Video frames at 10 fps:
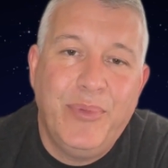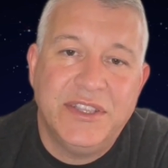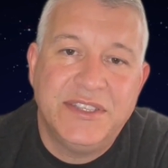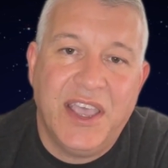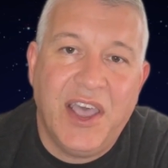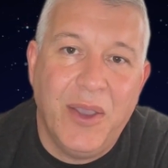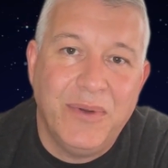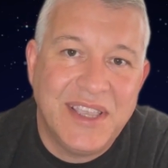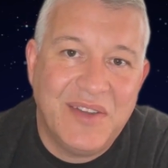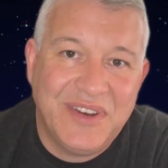But I
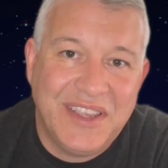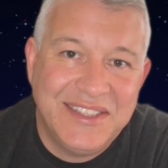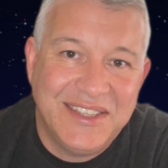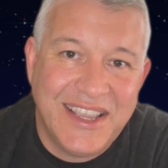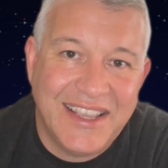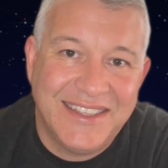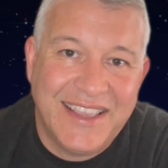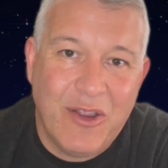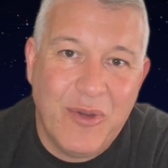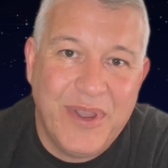would definitely suggest that
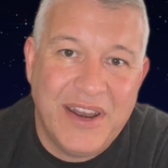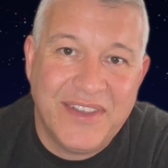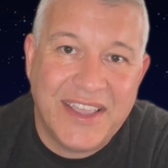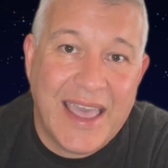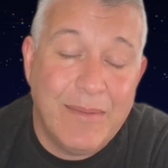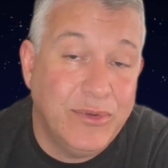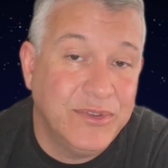they're a bit of a gamble.